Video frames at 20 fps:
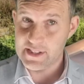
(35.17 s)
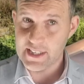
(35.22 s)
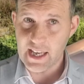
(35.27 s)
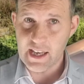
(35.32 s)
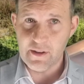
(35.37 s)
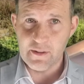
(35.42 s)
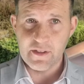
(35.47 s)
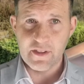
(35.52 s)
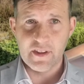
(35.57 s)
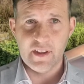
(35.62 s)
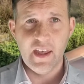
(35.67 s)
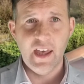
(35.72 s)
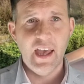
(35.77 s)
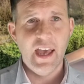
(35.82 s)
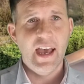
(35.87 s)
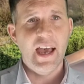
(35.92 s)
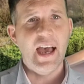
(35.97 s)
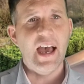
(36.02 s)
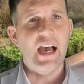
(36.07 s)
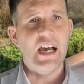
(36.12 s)
south.
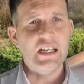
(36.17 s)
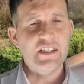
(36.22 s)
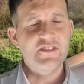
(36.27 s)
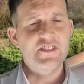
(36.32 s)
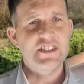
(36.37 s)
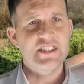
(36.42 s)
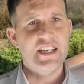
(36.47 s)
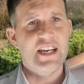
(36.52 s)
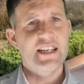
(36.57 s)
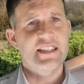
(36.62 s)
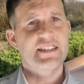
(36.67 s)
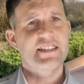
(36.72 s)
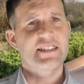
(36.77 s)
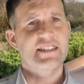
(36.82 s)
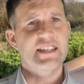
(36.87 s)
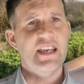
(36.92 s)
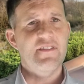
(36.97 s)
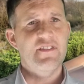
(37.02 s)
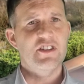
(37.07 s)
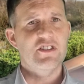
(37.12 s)
Advertised at
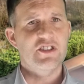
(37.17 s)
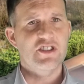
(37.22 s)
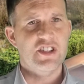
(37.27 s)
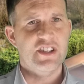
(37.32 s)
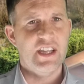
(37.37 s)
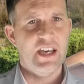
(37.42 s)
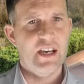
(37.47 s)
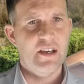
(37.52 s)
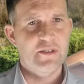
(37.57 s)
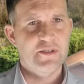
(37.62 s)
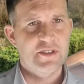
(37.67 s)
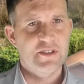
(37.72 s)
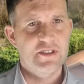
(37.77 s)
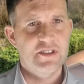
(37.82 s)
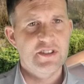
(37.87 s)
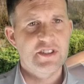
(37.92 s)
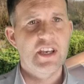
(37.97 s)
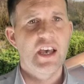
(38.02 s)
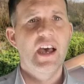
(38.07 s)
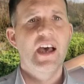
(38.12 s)

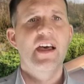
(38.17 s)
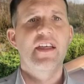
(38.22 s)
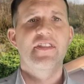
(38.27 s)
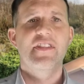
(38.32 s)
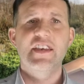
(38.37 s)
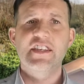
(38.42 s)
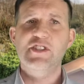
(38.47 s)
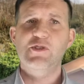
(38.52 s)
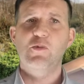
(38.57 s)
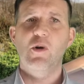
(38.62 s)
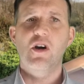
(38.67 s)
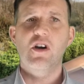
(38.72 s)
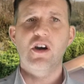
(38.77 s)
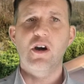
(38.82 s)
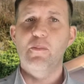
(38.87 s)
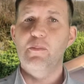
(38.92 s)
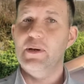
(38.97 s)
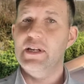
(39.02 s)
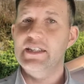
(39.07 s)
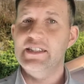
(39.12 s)
700,000, this one
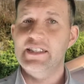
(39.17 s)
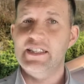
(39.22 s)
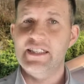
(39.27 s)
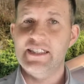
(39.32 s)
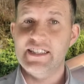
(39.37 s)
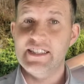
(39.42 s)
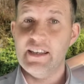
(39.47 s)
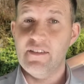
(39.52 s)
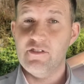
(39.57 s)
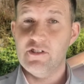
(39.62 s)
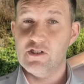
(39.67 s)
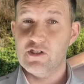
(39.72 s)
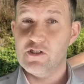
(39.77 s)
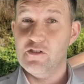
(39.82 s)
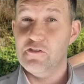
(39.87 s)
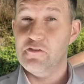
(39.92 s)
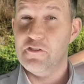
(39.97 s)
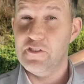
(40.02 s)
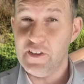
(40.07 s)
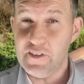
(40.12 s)
completed at
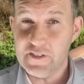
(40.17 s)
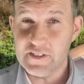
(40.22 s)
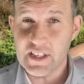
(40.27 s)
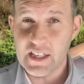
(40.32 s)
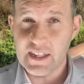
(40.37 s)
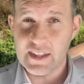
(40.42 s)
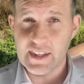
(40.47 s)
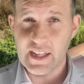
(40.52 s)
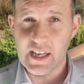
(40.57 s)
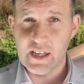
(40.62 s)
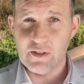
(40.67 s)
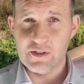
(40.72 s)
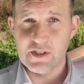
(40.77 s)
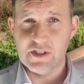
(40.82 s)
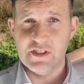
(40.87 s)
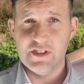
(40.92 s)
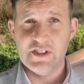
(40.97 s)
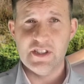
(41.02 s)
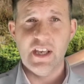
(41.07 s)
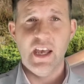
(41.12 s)

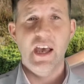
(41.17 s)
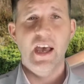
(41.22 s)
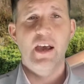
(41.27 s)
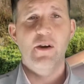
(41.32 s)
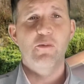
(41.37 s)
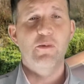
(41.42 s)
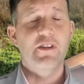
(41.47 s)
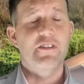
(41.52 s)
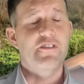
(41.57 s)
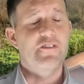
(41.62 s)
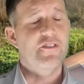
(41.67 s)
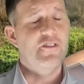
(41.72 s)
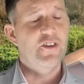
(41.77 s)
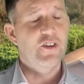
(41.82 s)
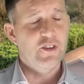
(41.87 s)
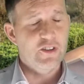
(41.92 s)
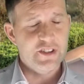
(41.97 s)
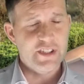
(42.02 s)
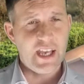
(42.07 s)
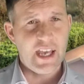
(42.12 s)
715,000 with
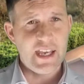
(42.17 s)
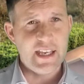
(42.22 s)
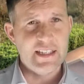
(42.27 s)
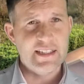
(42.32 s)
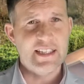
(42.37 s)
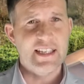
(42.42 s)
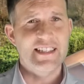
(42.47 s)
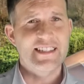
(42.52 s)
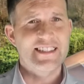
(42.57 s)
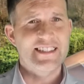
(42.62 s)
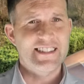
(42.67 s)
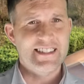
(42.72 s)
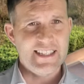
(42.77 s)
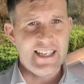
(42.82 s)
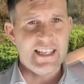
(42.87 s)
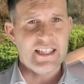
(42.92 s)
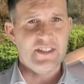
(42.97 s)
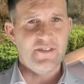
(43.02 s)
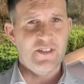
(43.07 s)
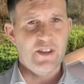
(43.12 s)
4 days and
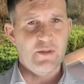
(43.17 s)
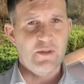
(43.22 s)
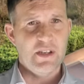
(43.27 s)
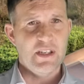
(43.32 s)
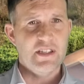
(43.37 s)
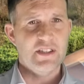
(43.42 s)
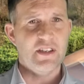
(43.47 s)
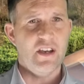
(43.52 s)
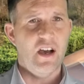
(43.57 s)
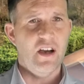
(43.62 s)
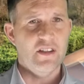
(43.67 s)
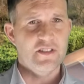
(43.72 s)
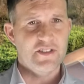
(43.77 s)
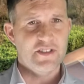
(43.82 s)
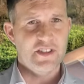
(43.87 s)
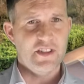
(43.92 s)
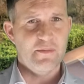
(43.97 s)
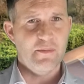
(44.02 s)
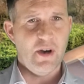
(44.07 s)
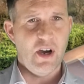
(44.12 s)
6 viewings onto the